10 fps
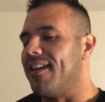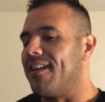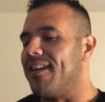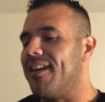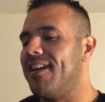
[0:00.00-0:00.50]

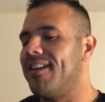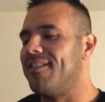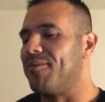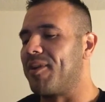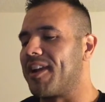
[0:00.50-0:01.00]

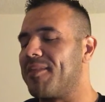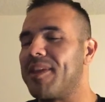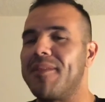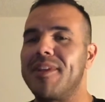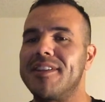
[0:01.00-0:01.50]
We're going to
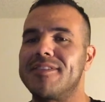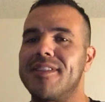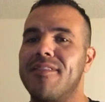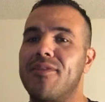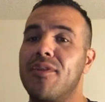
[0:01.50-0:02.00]
be
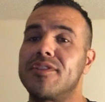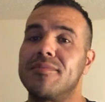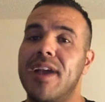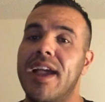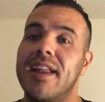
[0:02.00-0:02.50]
administering
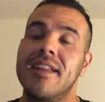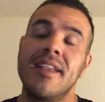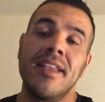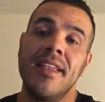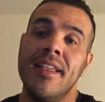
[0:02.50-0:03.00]
furosemide,
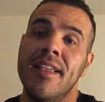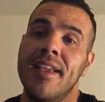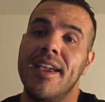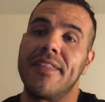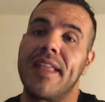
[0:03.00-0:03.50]

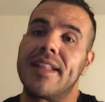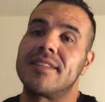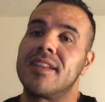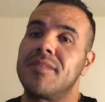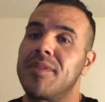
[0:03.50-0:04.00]
and
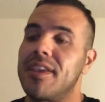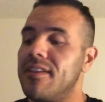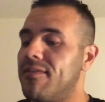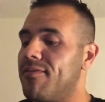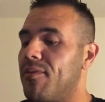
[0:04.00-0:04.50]
that's going to
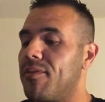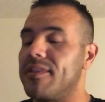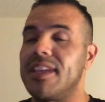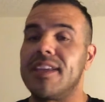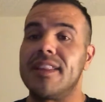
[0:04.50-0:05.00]
be
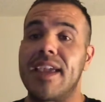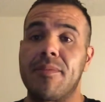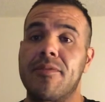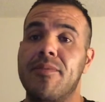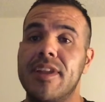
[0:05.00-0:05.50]
for the
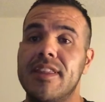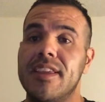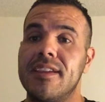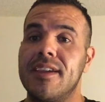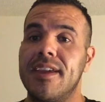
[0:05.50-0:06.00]
labored
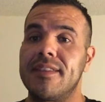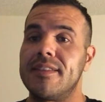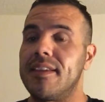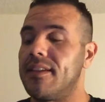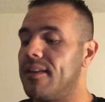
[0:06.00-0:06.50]
breathing
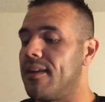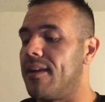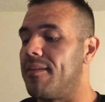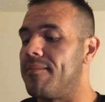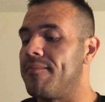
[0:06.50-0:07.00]
and the
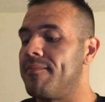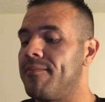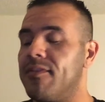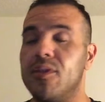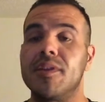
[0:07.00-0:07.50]

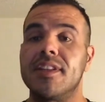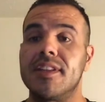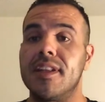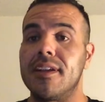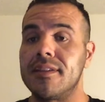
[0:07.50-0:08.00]
fluid in
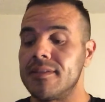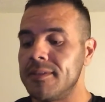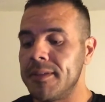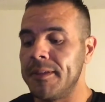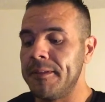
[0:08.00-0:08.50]
the
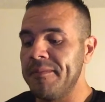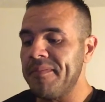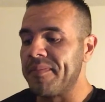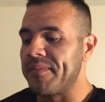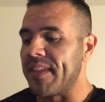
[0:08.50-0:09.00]
lungs.
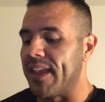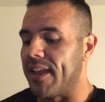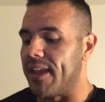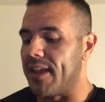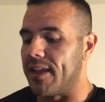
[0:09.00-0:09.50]

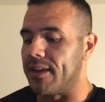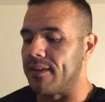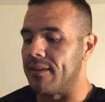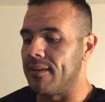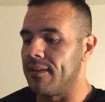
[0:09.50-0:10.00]

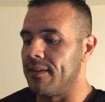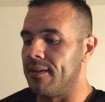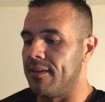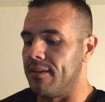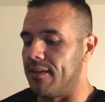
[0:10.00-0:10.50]
And
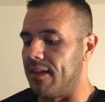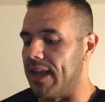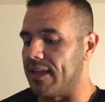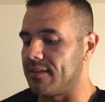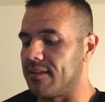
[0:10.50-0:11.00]

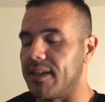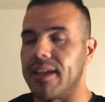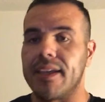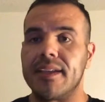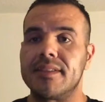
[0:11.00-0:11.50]

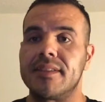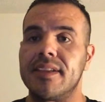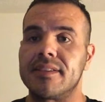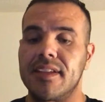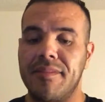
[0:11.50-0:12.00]
lastly is
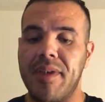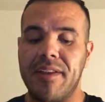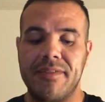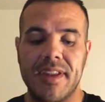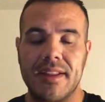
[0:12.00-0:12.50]
the
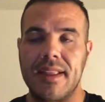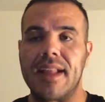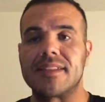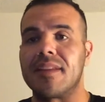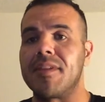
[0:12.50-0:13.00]
acetaminophen, and
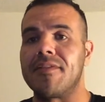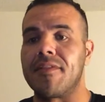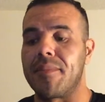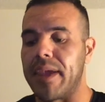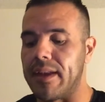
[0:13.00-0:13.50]
that's going to be
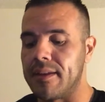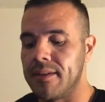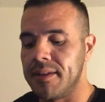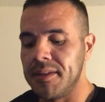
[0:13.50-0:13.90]
for pain.